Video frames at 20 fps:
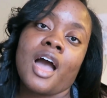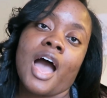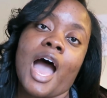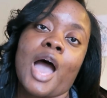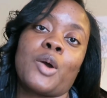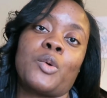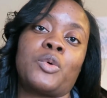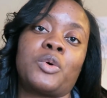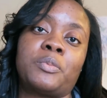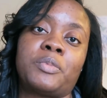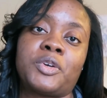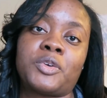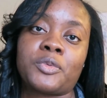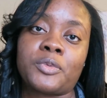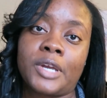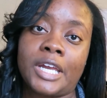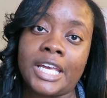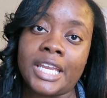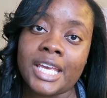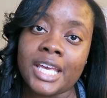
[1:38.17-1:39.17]
I will be
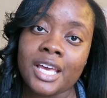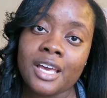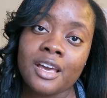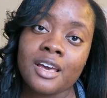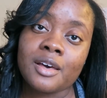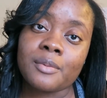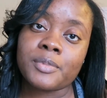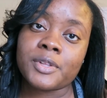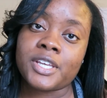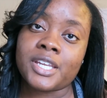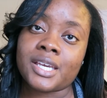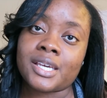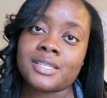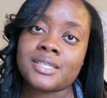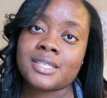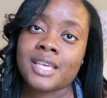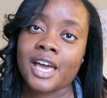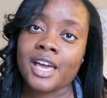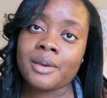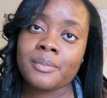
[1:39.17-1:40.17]
reading, completing
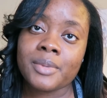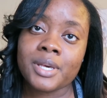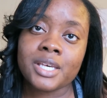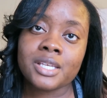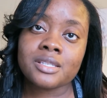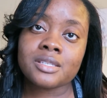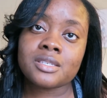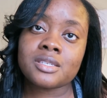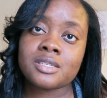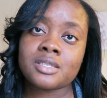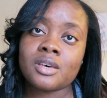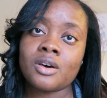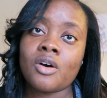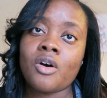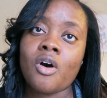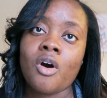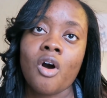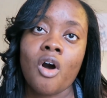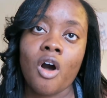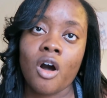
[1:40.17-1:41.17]
assignments,
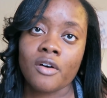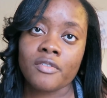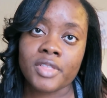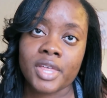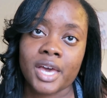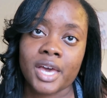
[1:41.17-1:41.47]
all of